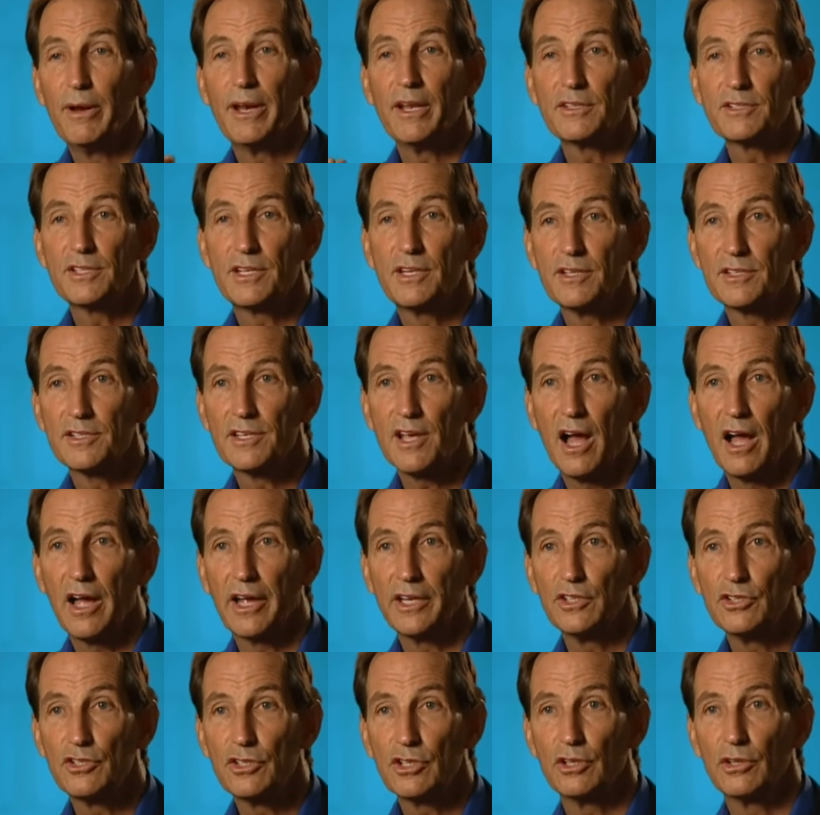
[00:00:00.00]
but it's
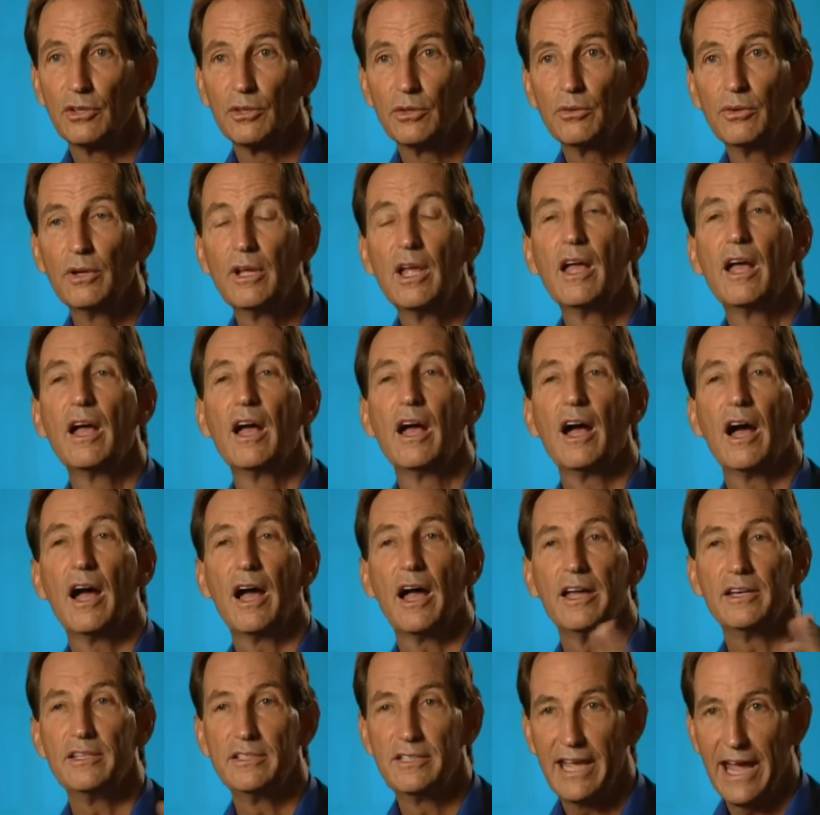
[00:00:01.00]
designed to
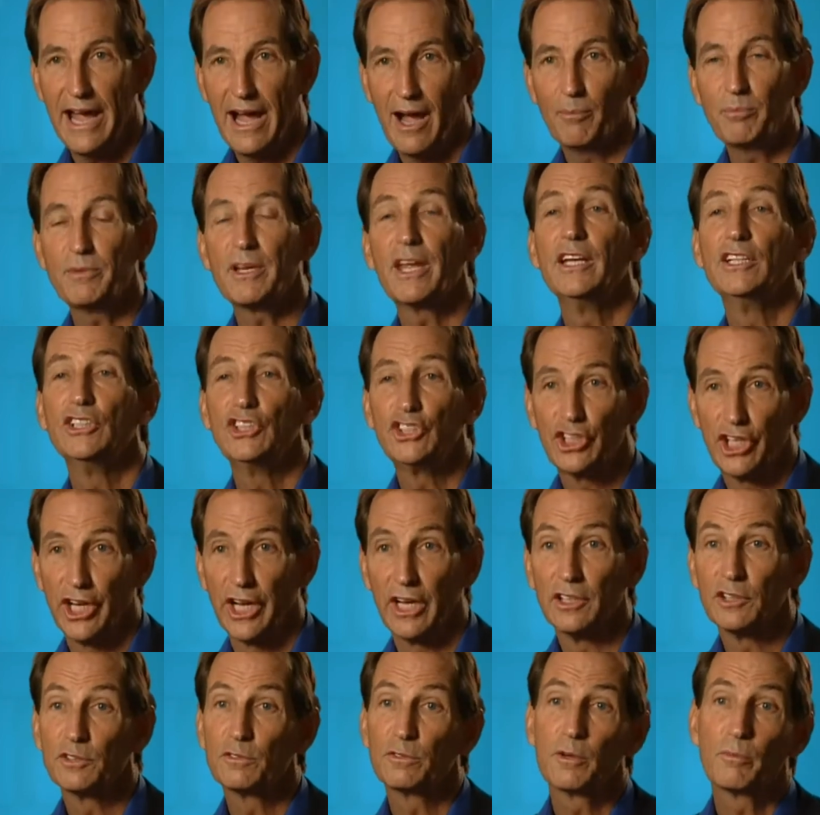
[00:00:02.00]
adapt and
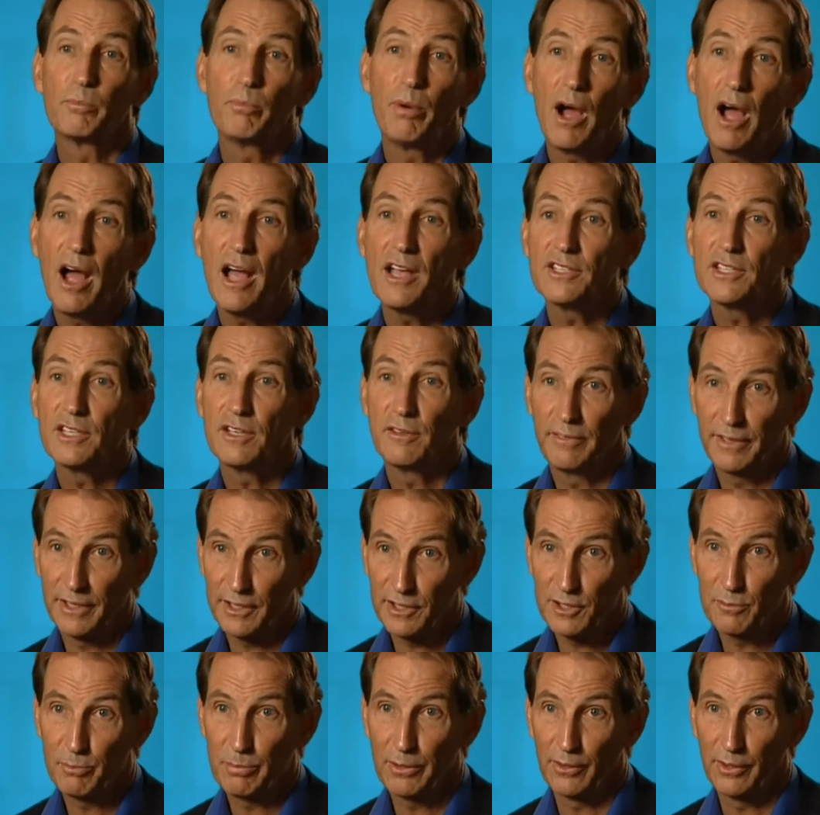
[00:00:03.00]
change for positive
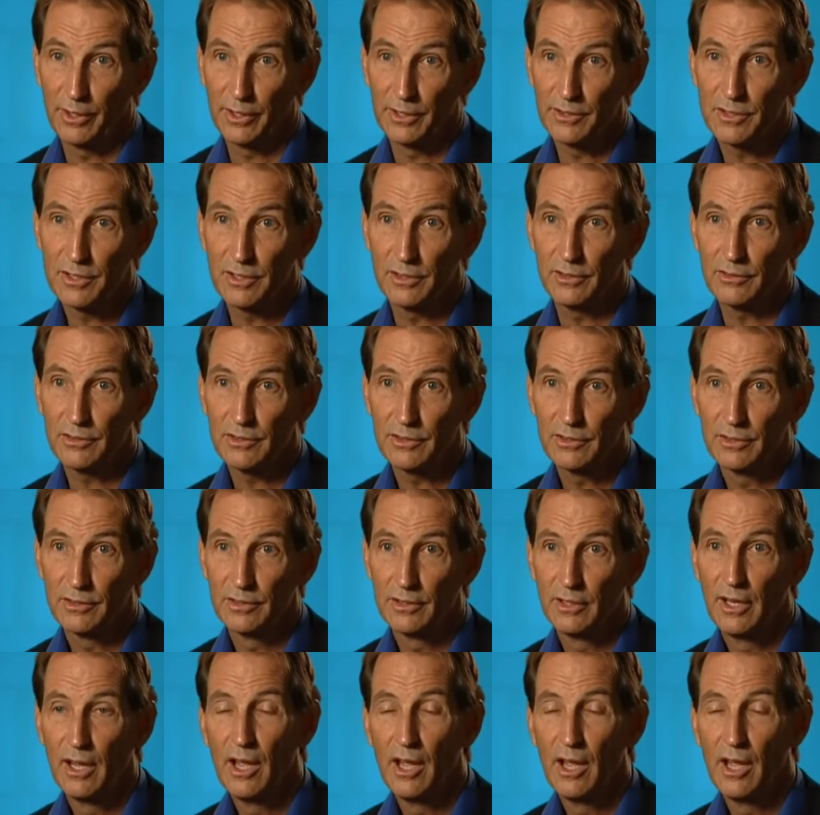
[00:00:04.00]
experiences.